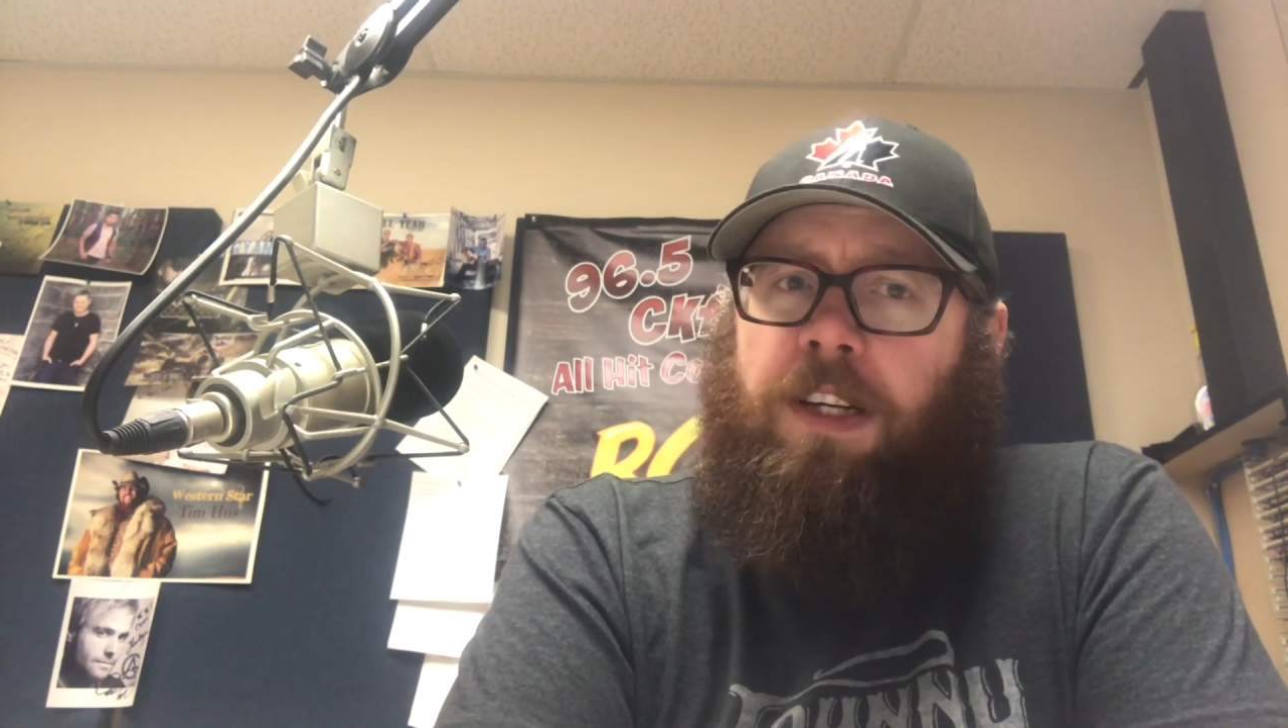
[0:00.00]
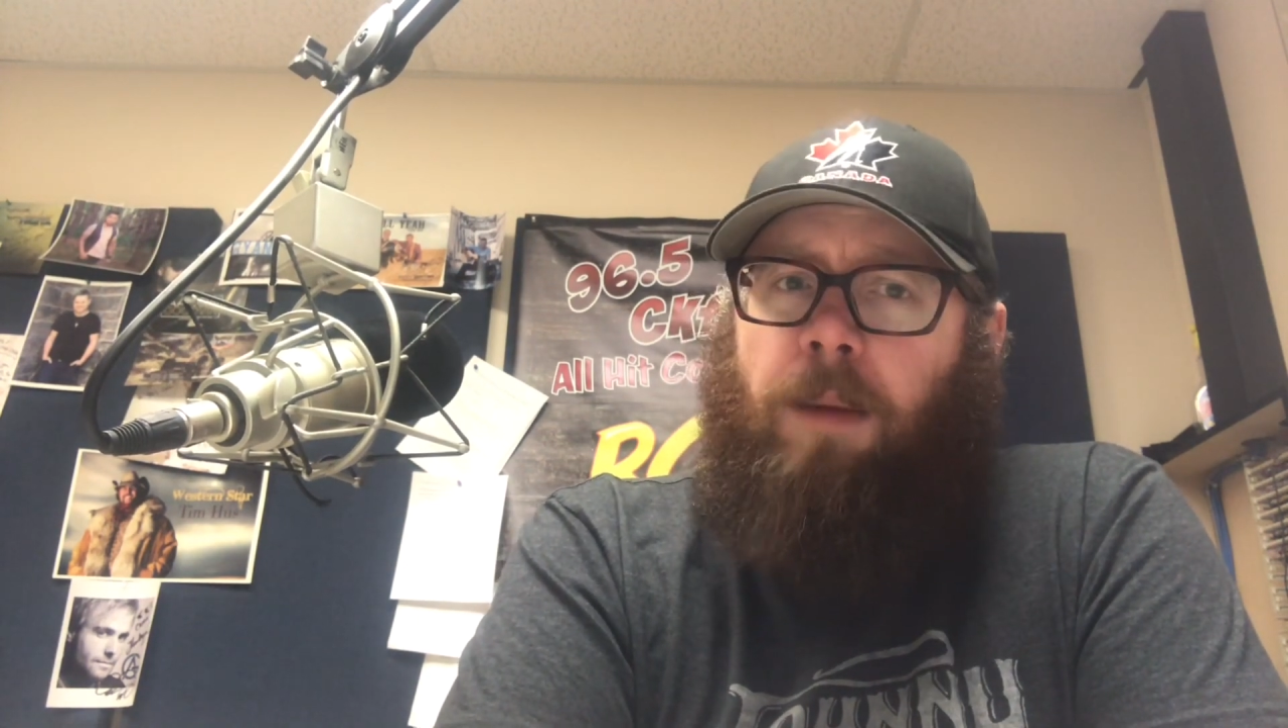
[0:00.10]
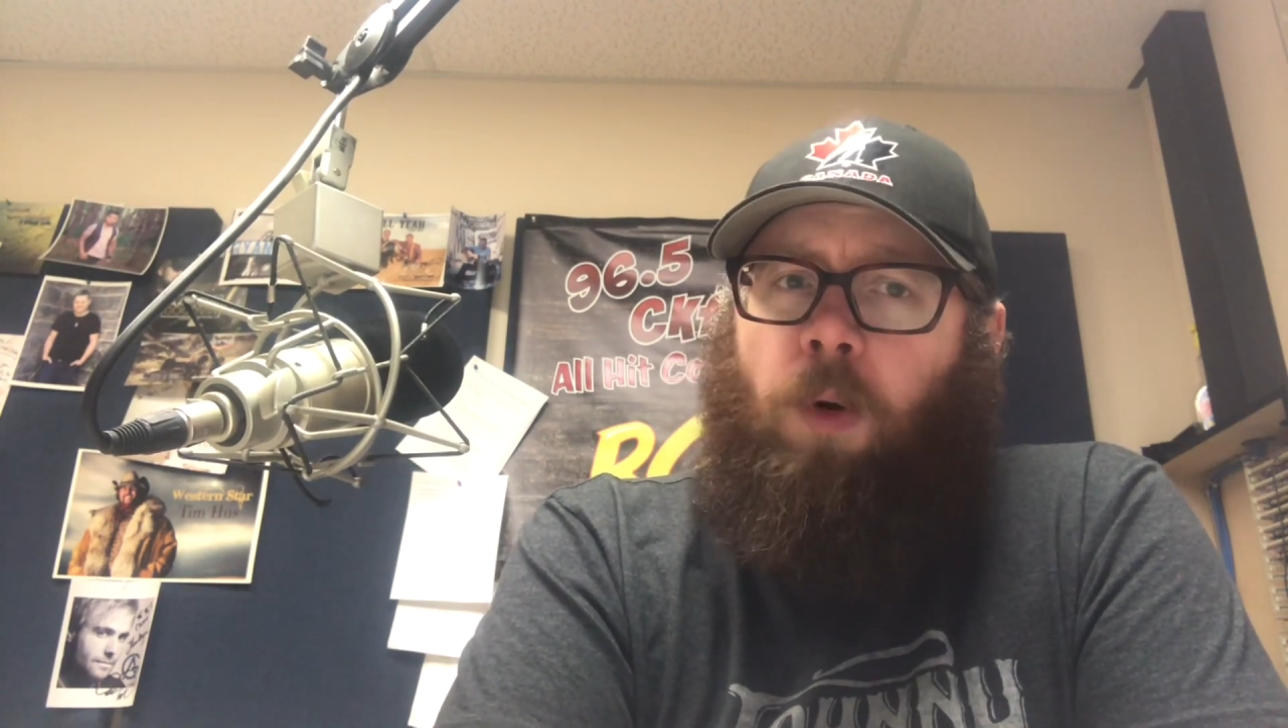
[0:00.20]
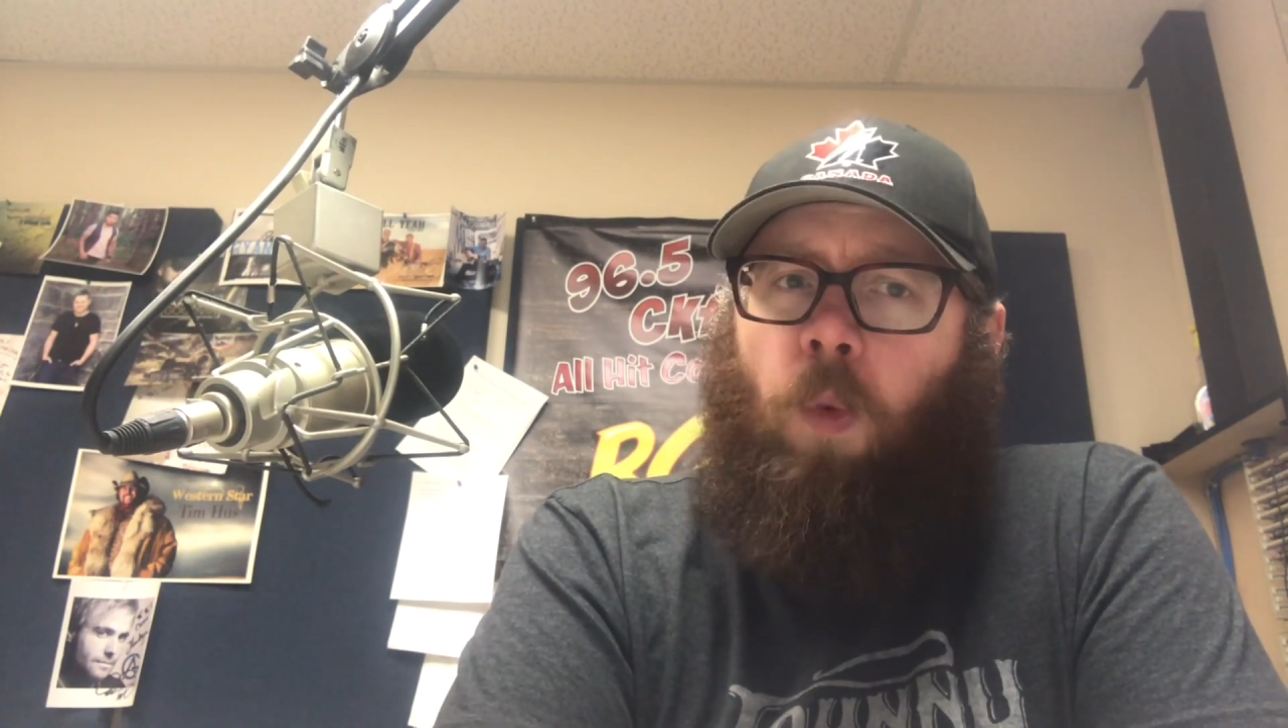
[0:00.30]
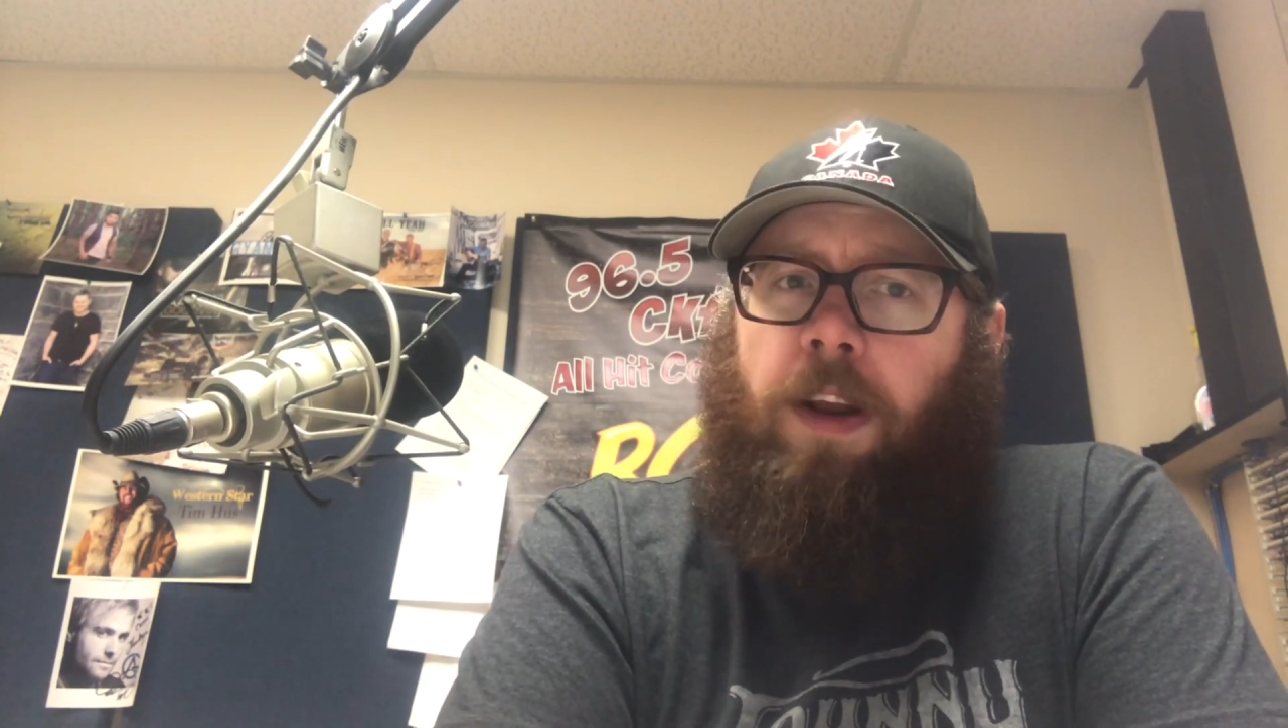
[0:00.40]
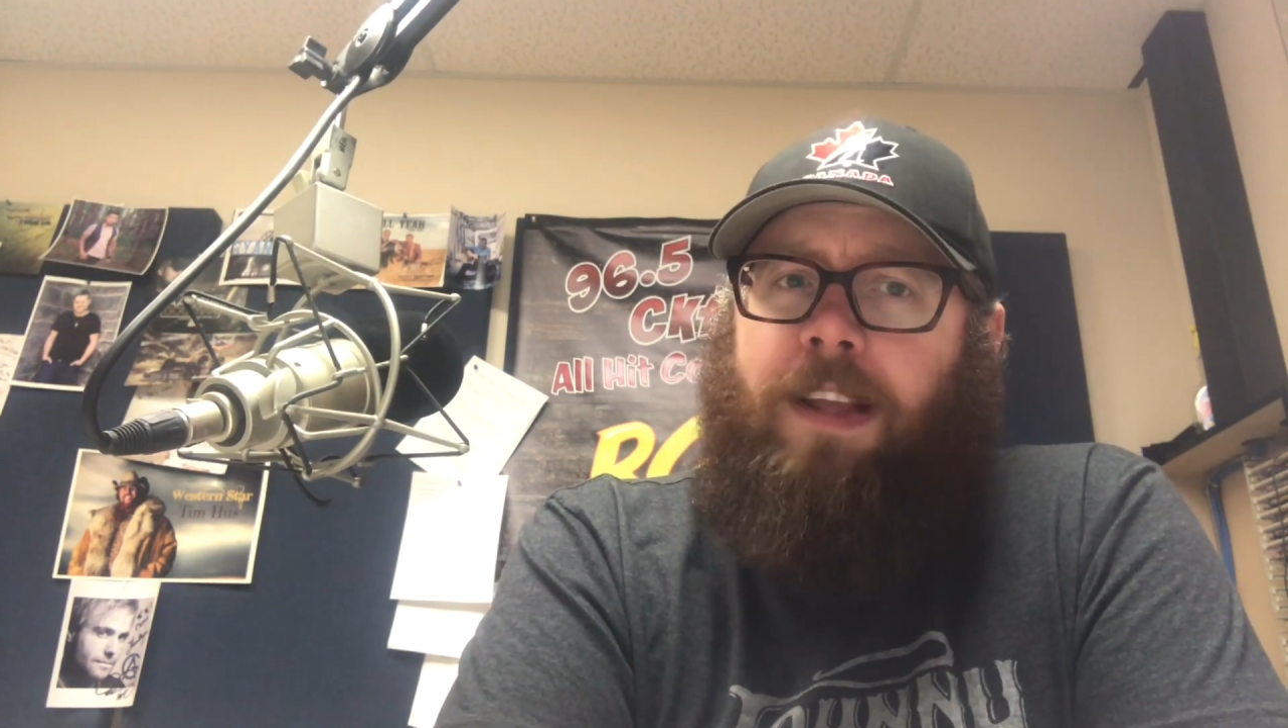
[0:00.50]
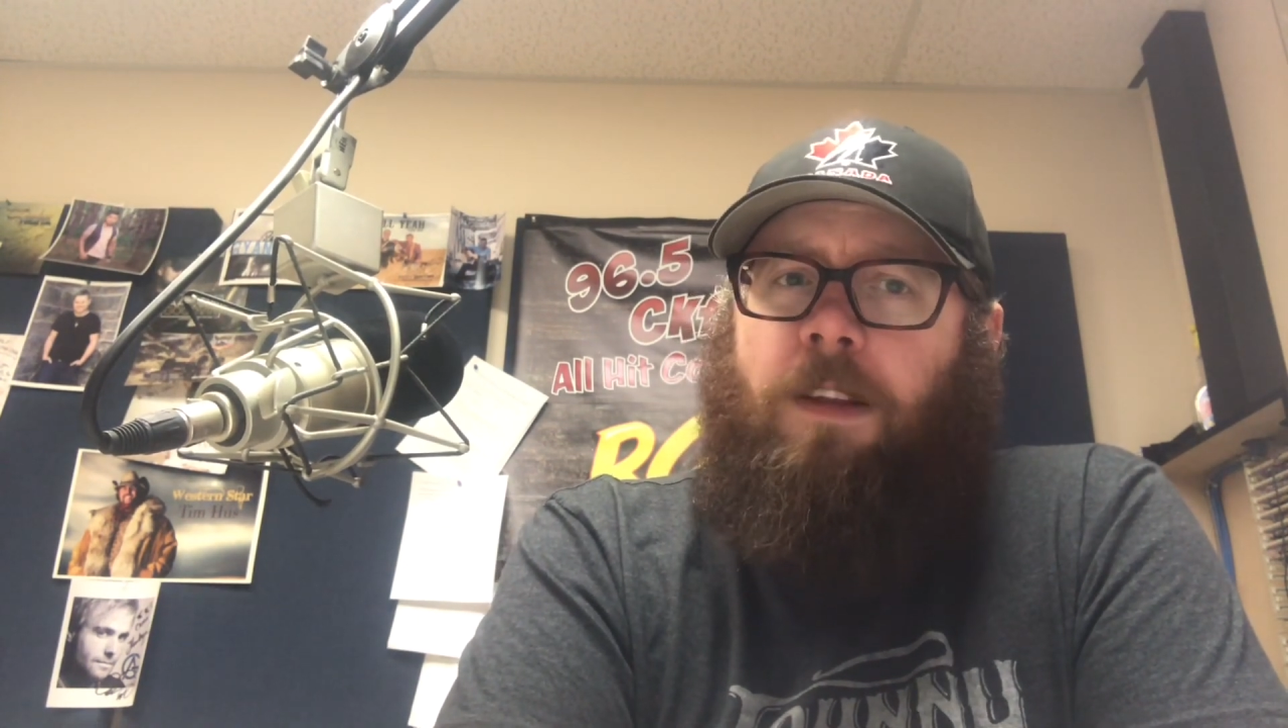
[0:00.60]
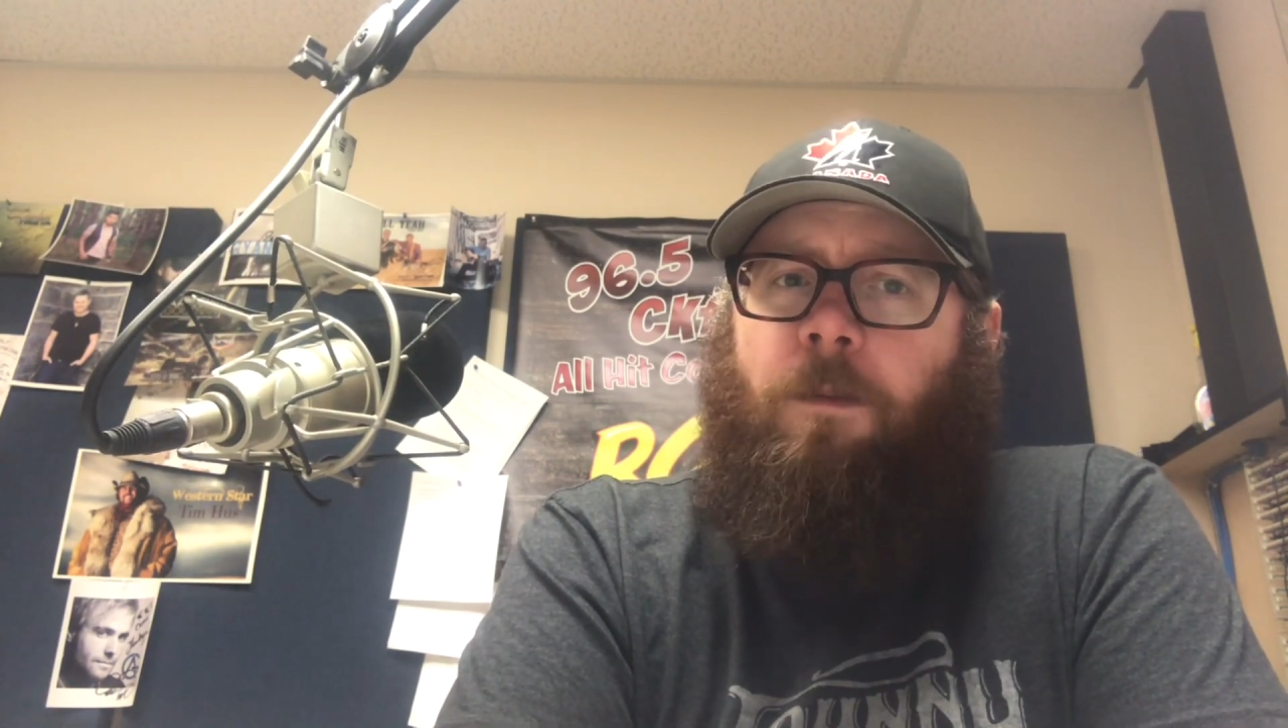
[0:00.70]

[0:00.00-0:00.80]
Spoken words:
#1 in the